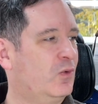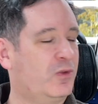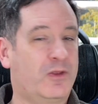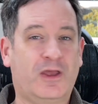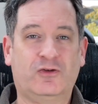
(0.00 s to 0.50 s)

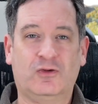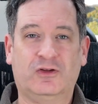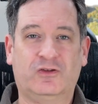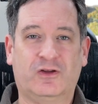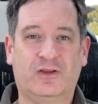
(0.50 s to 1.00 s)
although they do
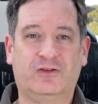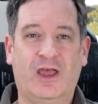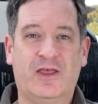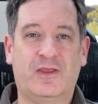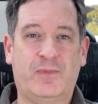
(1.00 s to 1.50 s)
consider this
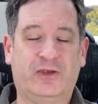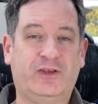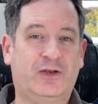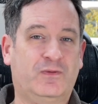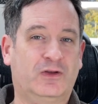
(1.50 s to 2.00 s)
the
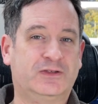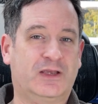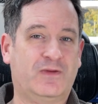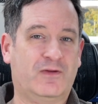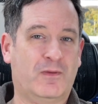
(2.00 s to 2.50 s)
best headphones
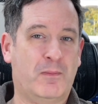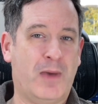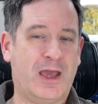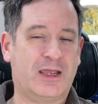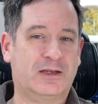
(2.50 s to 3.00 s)
they've ever
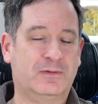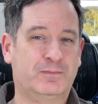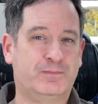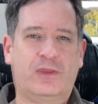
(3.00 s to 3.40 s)
made.